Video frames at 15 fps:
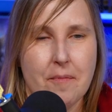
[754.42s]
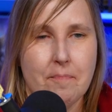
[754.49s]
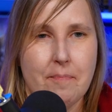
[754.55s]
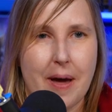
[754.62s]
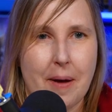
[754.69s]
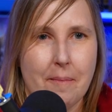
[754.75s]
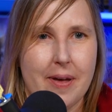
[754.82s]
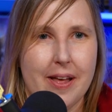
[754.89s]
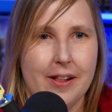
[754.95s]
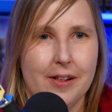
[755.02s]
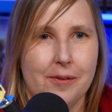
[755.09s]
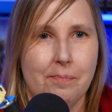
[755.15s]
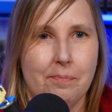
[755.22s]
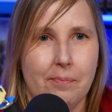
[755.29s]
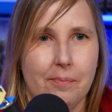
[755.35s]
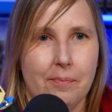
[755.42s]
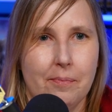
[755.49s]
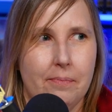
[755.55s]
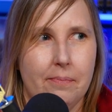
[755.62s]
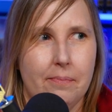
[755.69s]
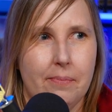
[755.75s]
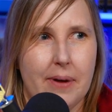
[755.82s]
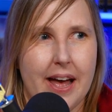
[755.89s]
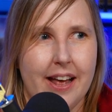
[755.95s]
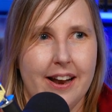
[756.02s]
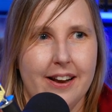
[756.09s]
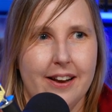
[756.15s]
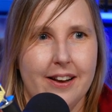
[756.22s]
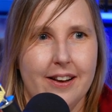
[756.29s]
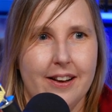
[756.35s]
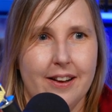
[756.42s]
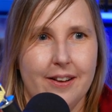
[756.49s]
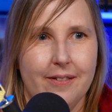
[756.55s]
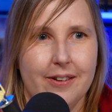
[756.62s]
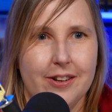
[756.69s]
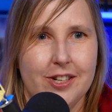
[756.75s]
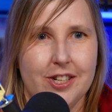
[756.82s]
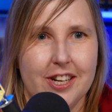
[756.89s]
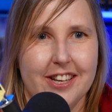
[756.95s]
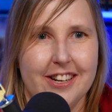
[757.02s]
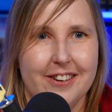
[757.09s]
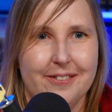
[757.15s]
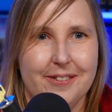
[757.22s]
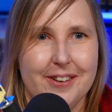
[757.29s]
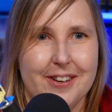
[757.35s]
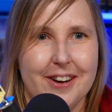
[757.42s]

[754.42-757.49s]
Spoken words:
Batman's bat jet. What do you